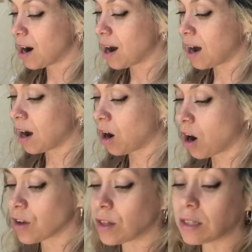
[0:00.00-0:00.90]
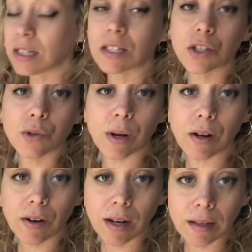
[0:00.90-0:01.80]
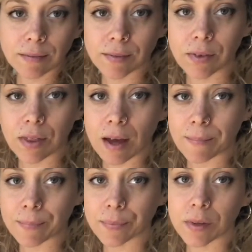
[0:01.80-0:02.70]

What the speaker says: are the least triggering for them.